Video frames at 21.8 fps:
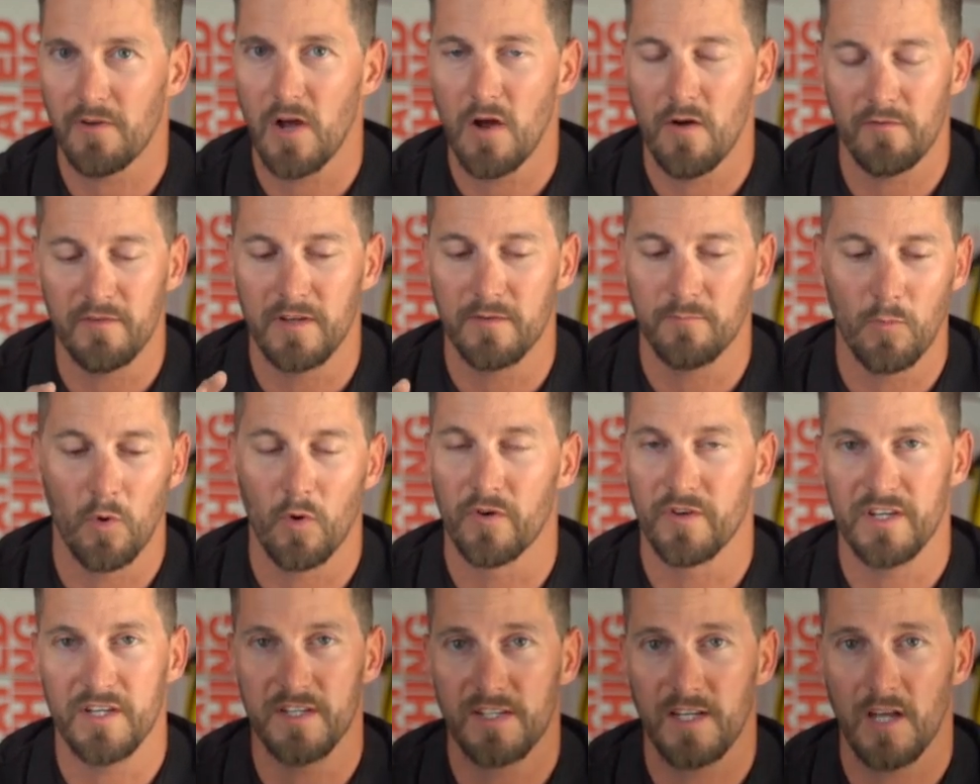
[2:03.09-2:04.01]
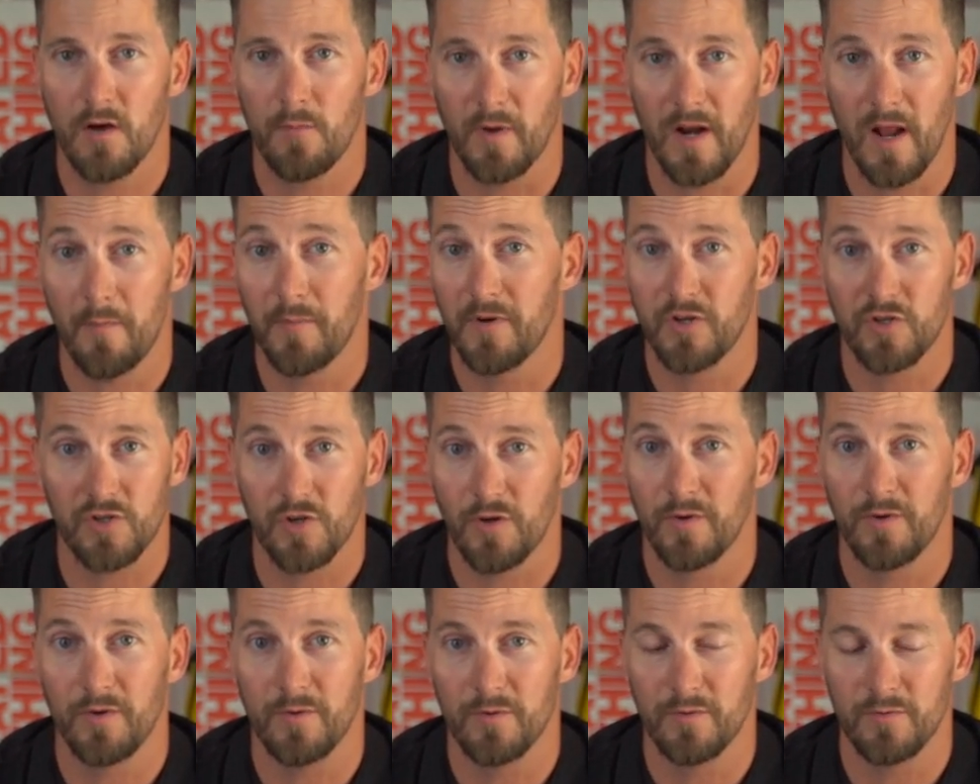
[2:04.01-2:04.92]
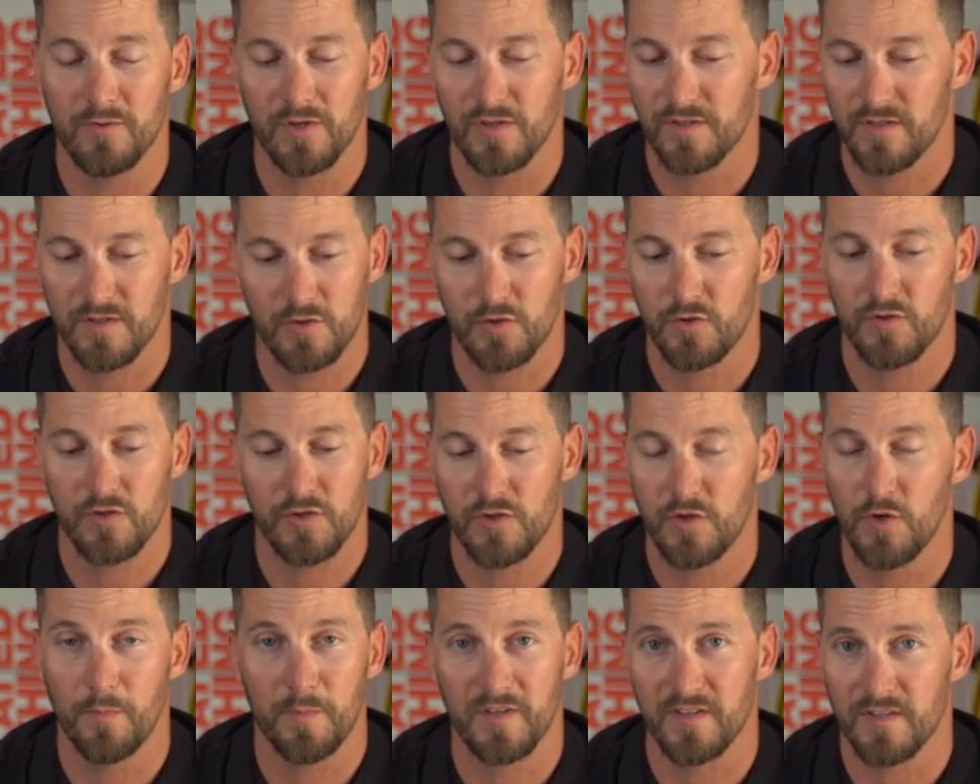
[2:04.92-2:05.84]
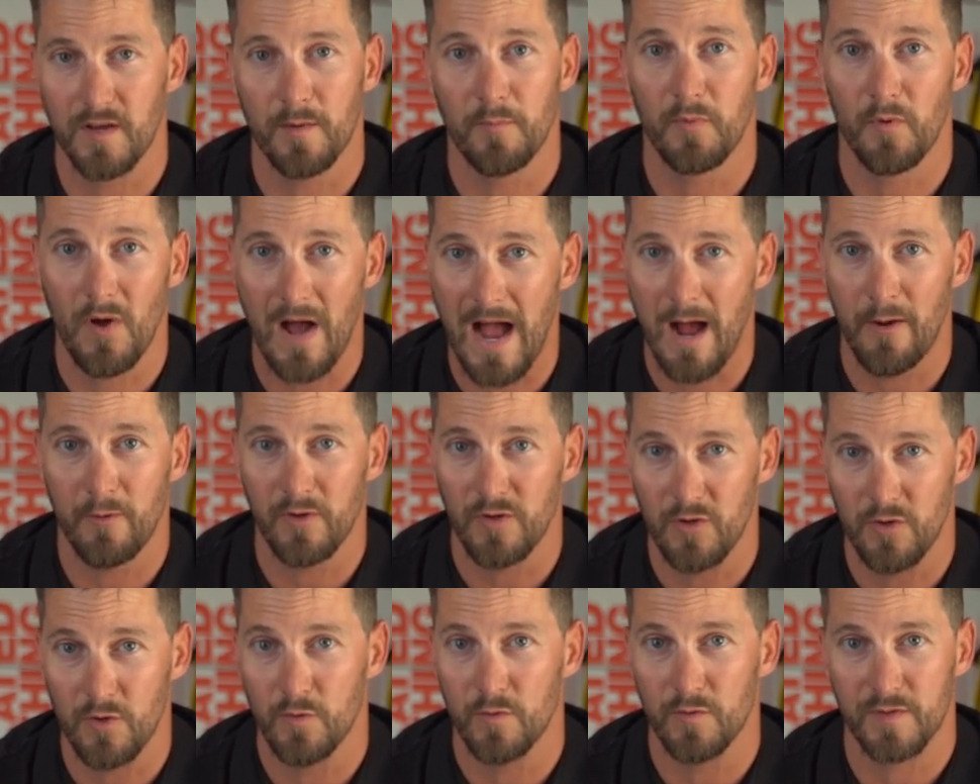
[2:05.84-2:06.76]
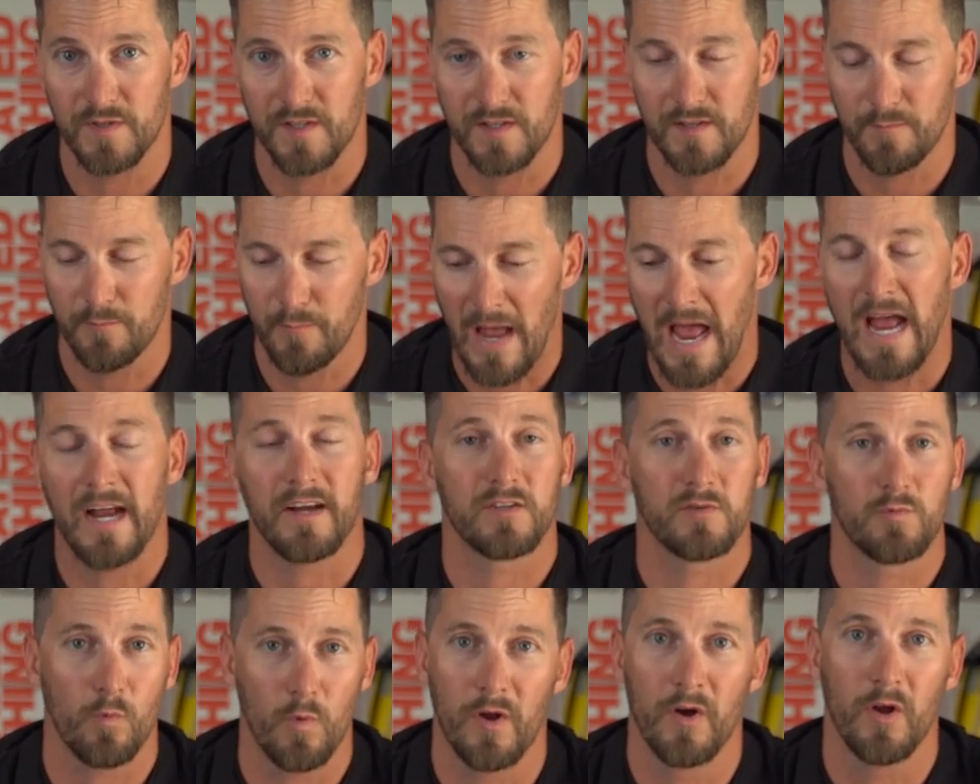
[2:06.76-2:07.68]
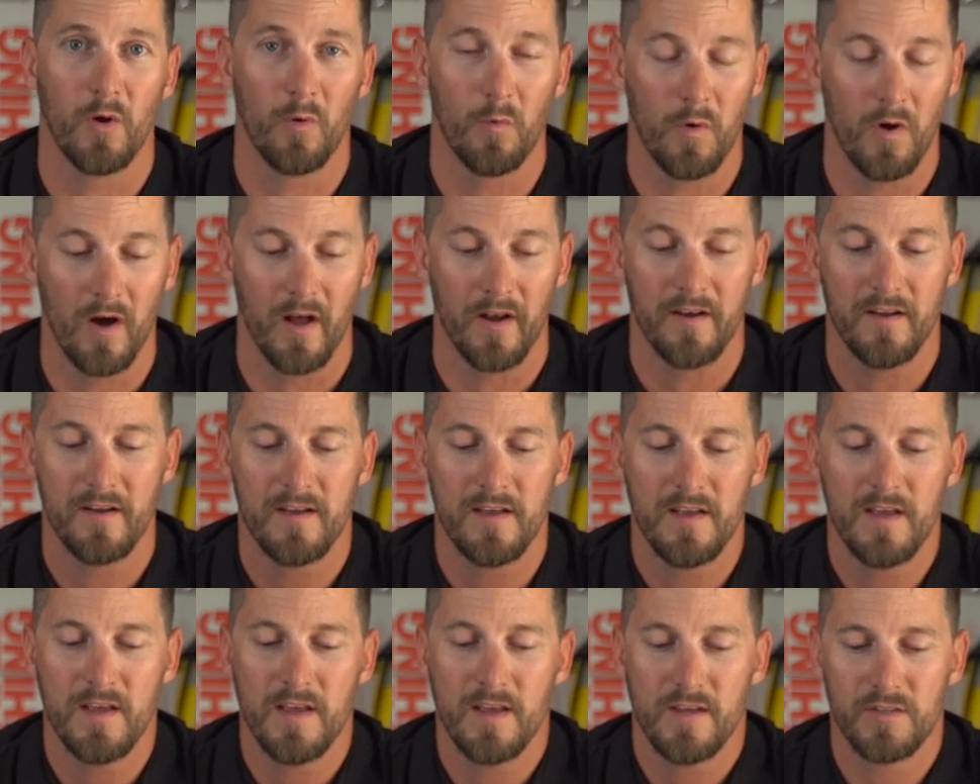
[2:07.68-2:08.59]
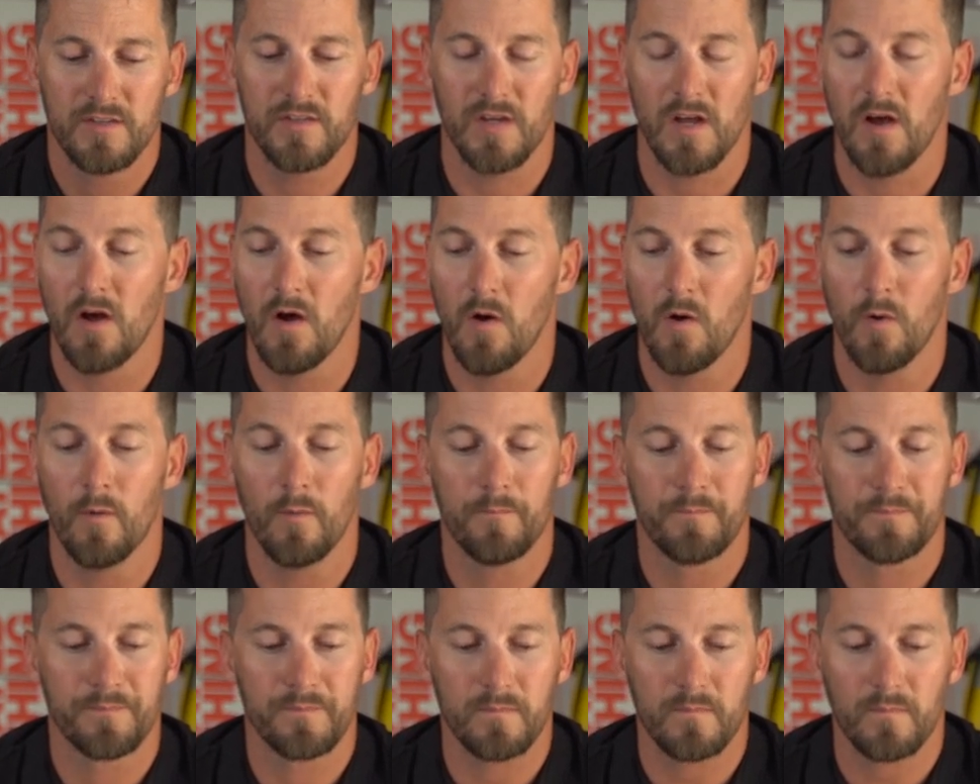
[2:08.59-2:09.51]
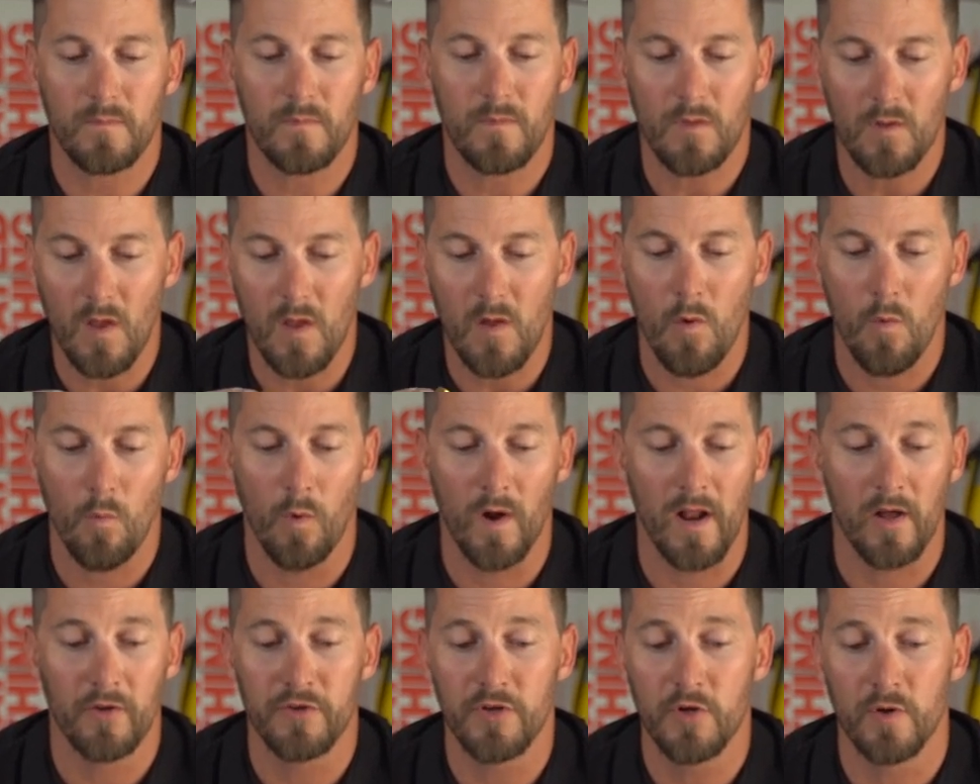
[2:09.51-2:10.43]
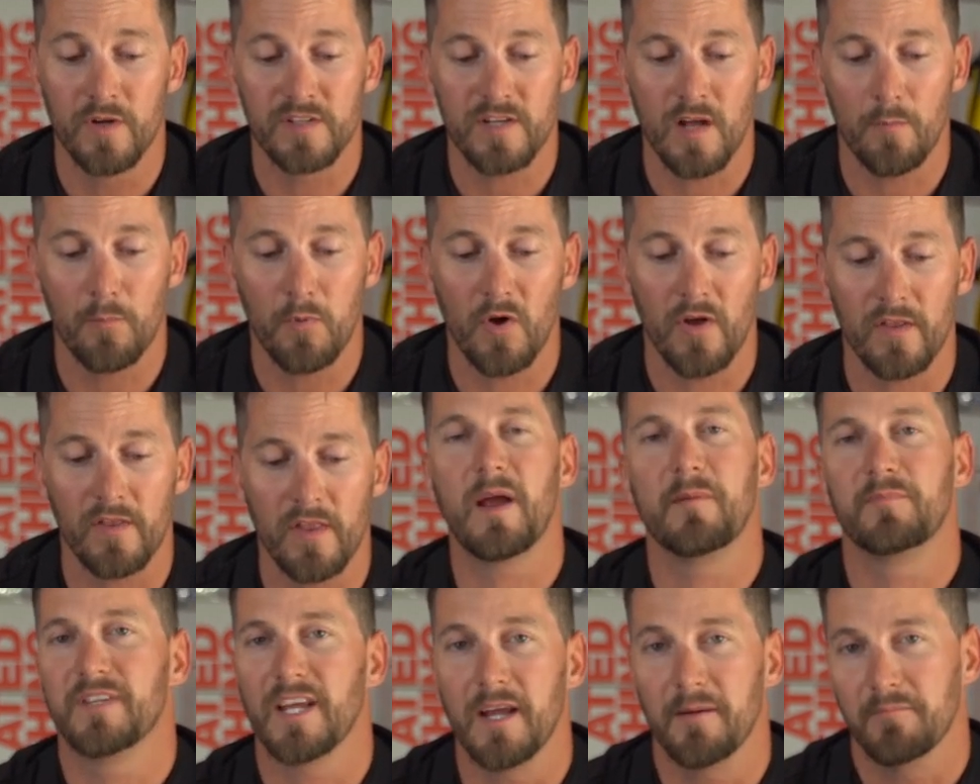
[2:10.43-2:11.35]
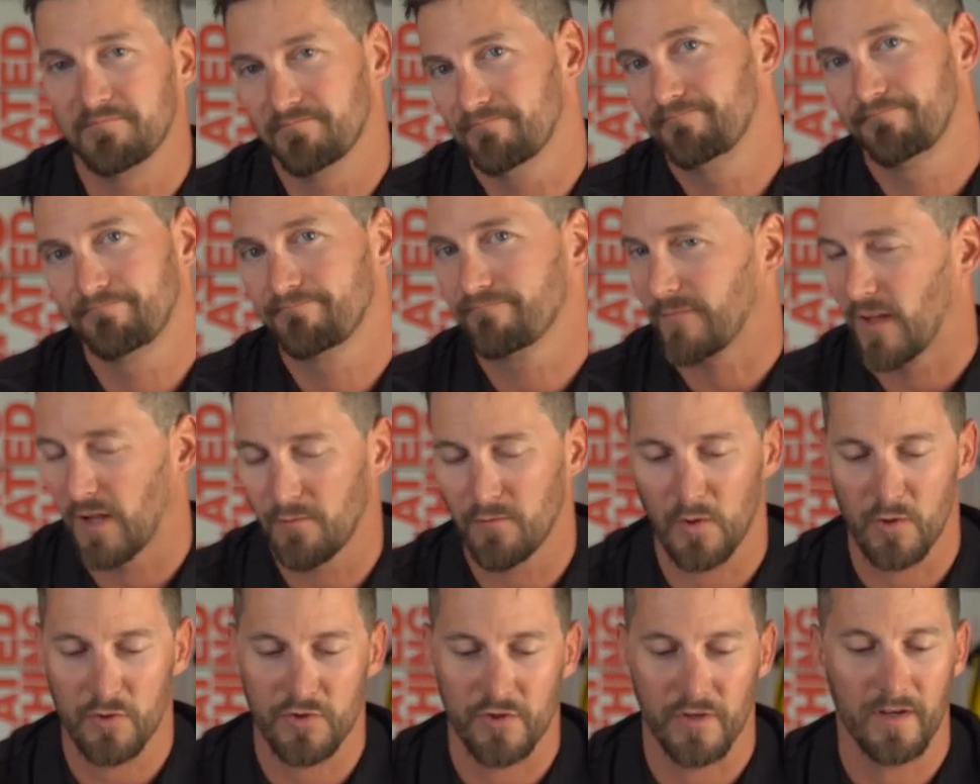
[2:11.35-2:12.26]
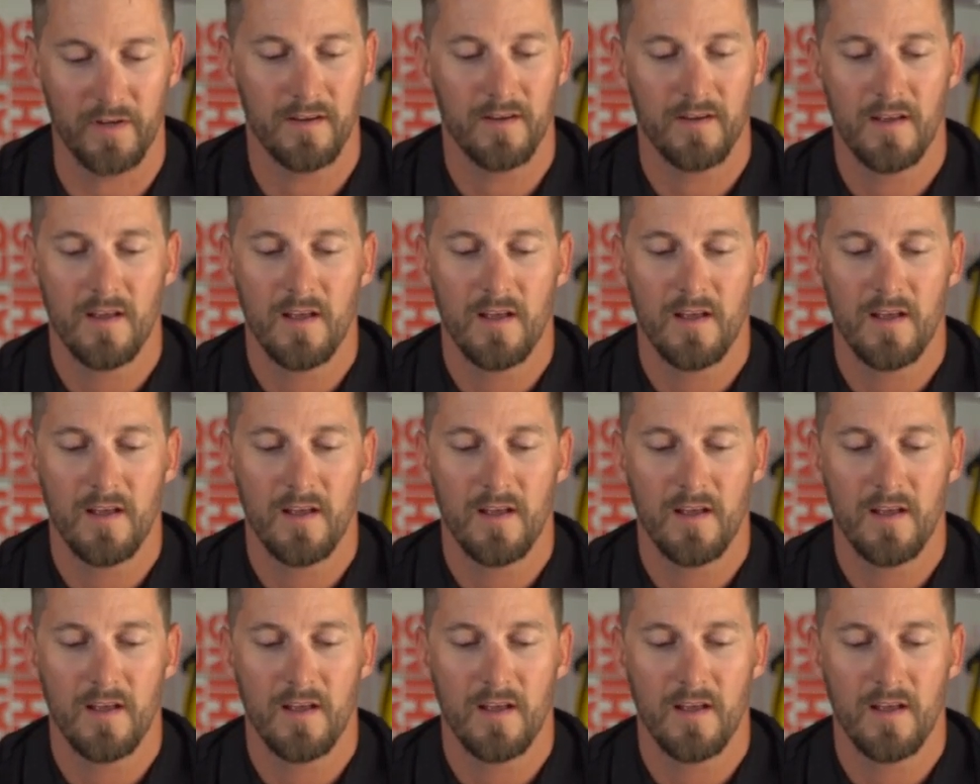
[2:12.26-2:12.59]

valve in more detail, but I'm gonna show you just stupid simple how to use PEX 101. So what I'll do is I'll put pipe tape, virtually.